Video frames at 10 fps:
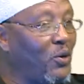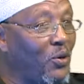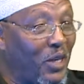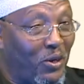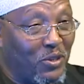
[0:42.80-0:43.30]
know
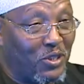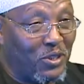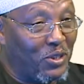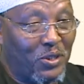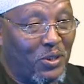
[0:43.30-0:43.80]
the
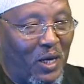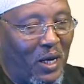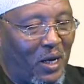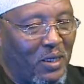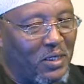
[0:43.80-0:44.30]
constitution. I
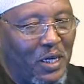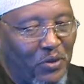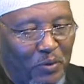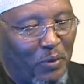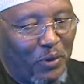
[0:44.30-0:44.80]
understand you
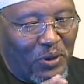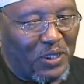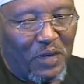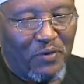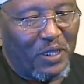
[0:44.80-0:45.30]
people don't
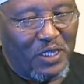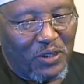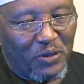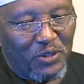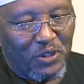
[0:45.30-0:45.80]
have a written
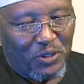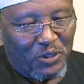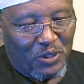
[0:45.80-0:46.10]
constitution